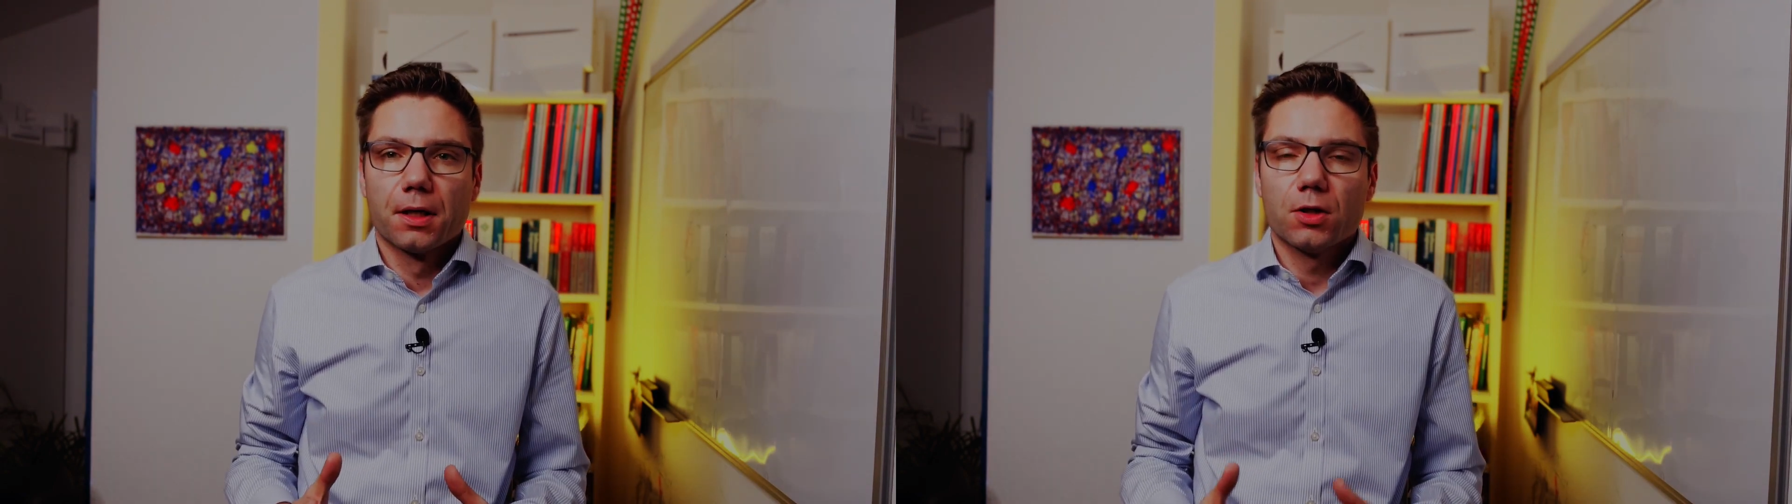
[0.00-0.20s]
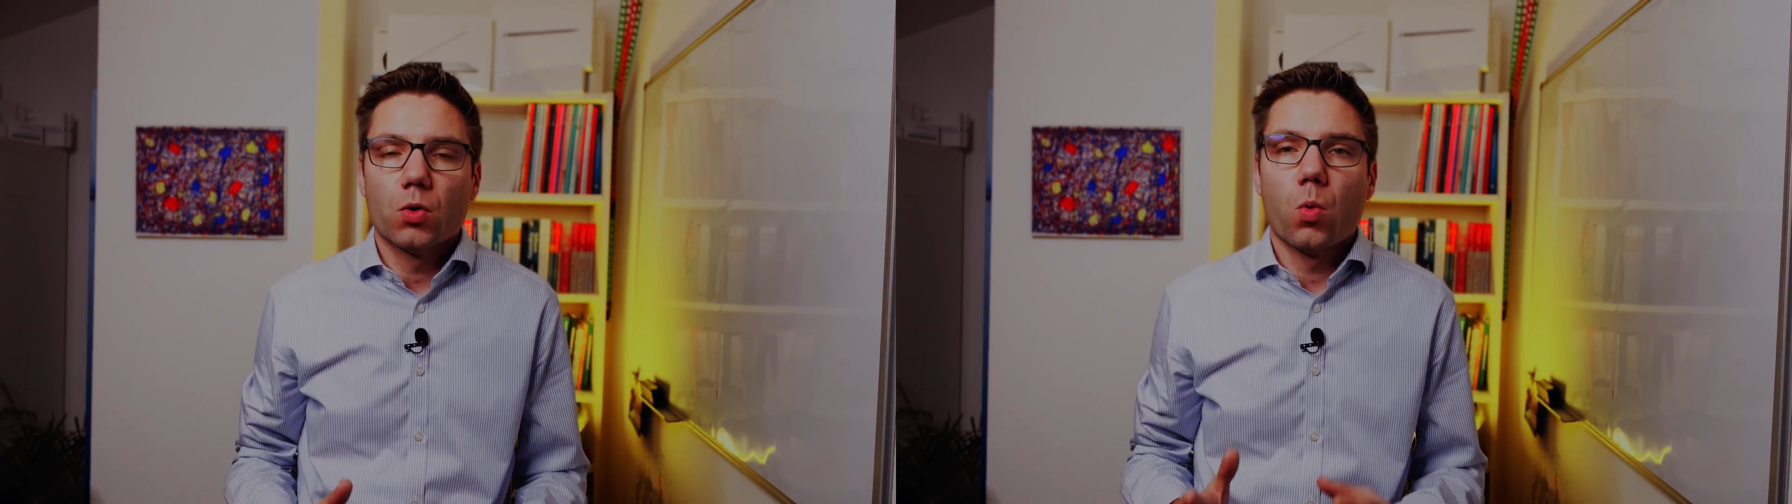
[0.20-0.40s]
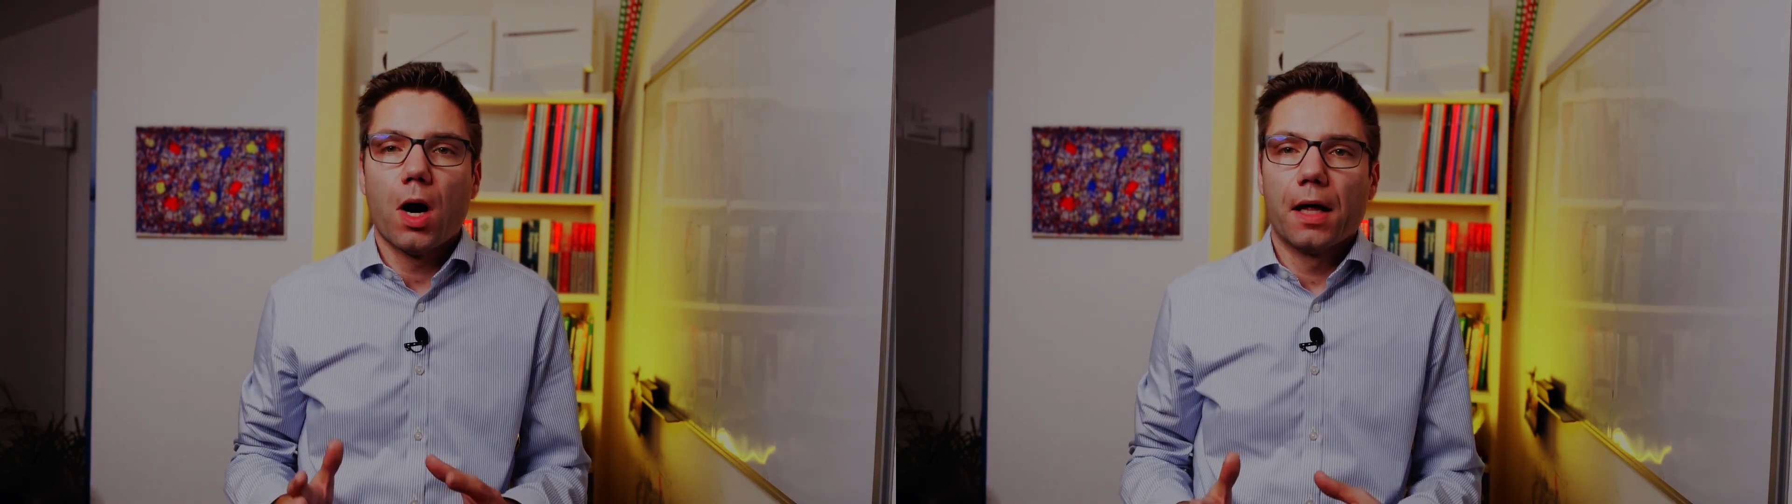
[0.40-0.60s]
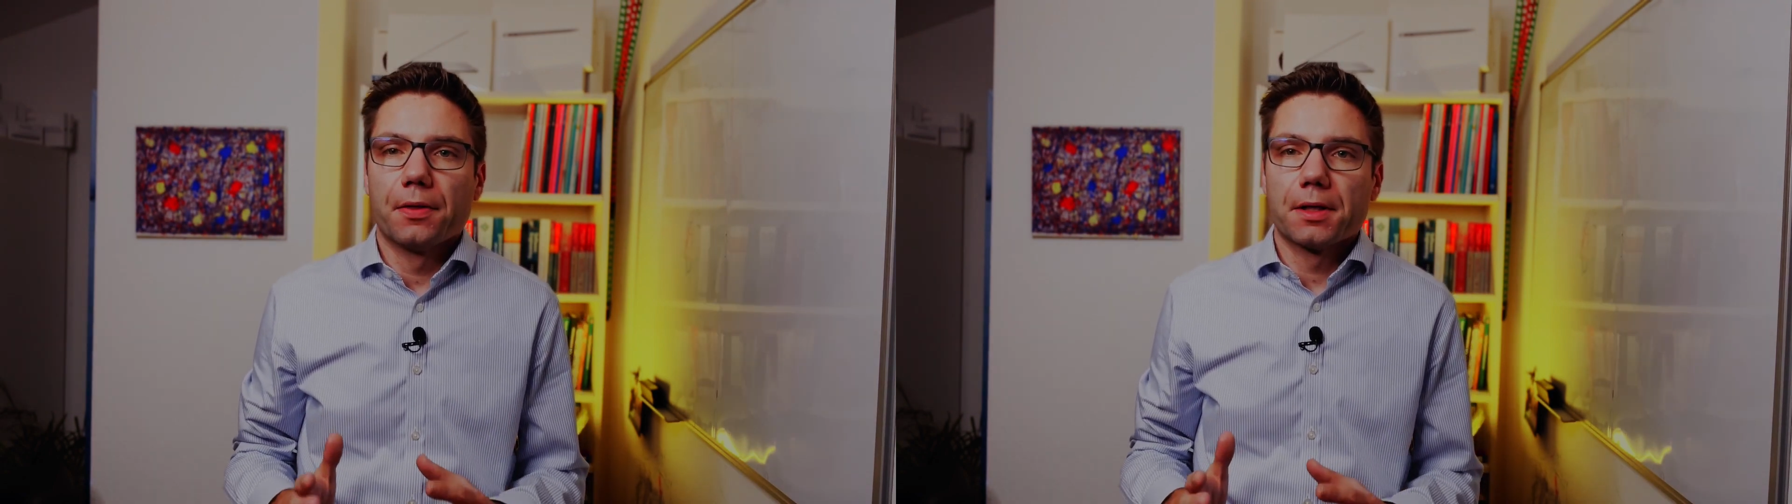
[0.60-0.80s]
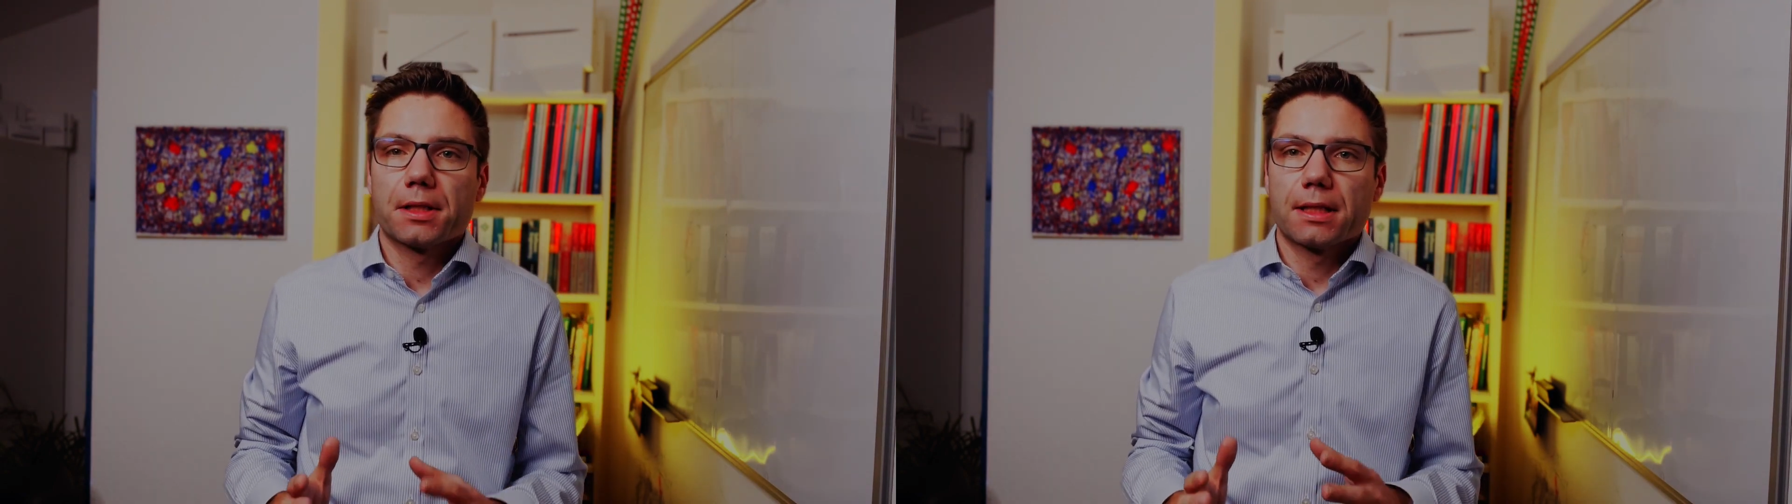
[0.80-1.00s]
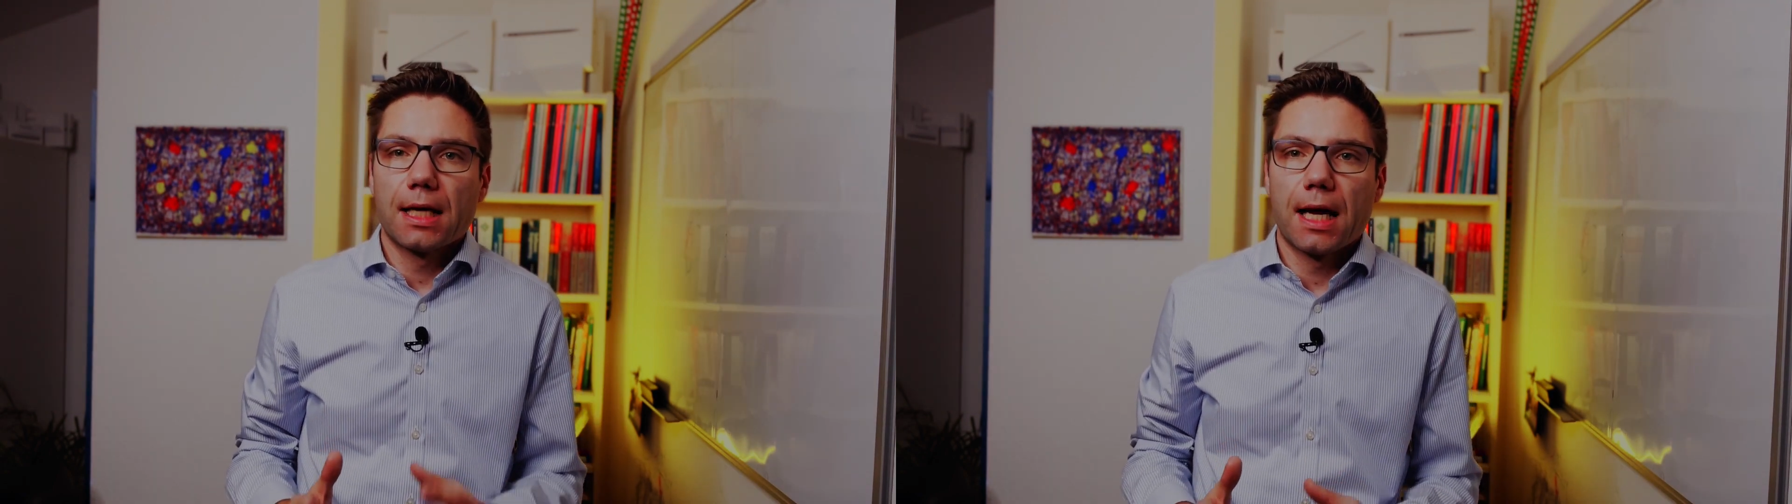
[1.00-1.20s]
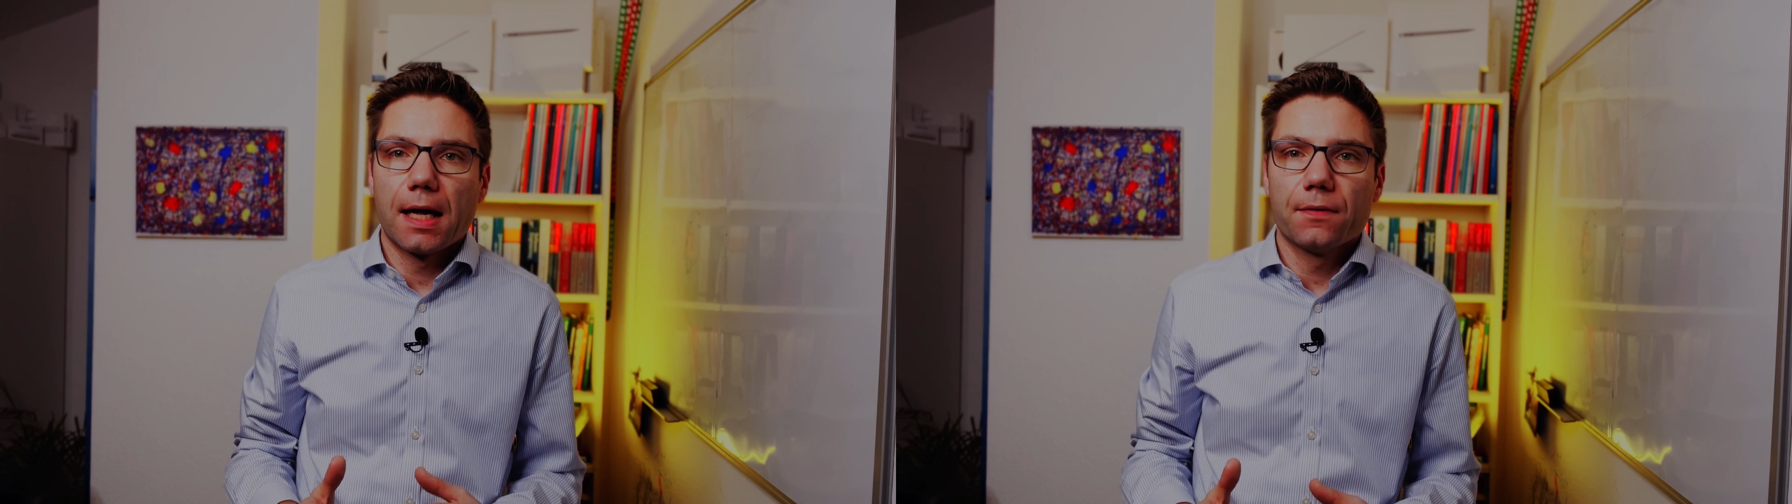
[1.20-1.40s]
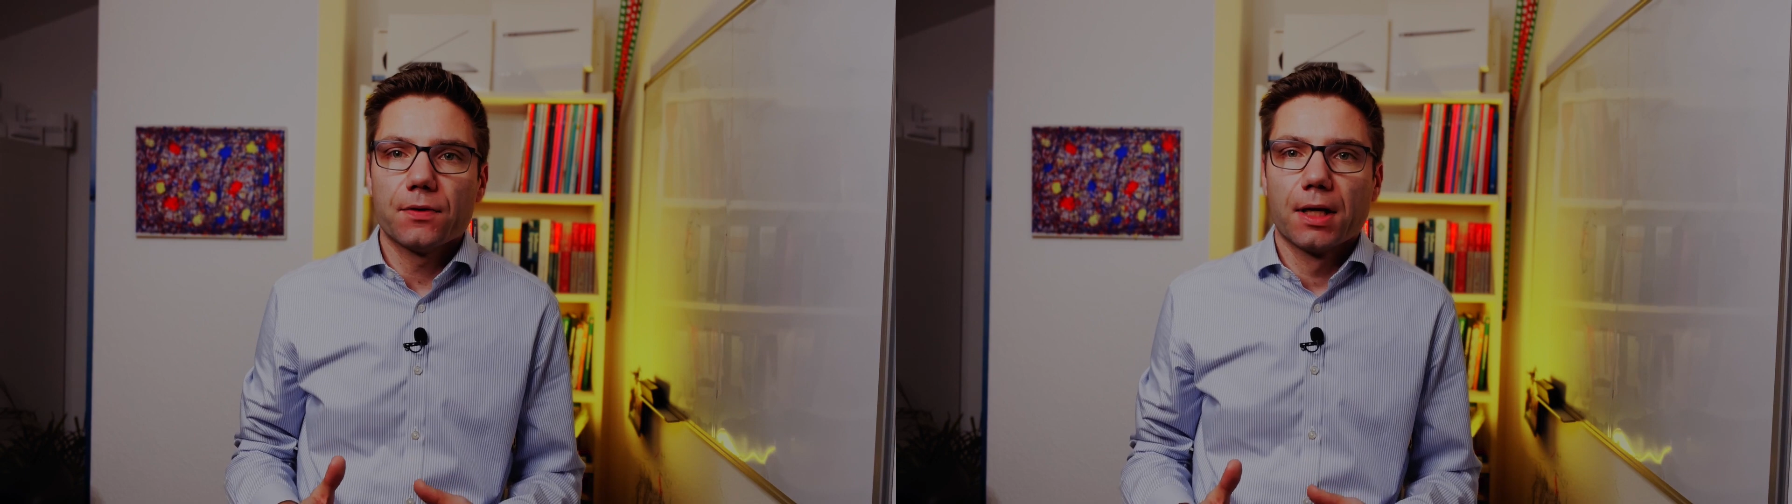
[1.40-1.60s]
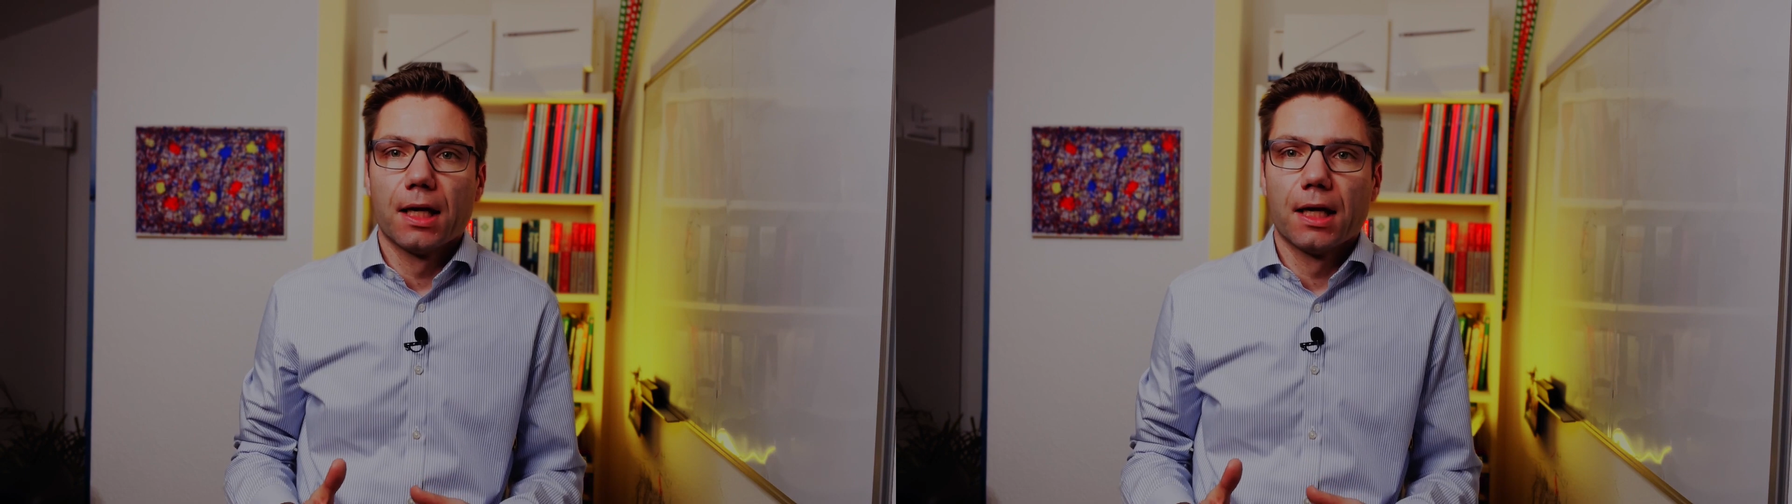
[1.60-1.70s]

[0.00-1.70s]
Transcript: to understand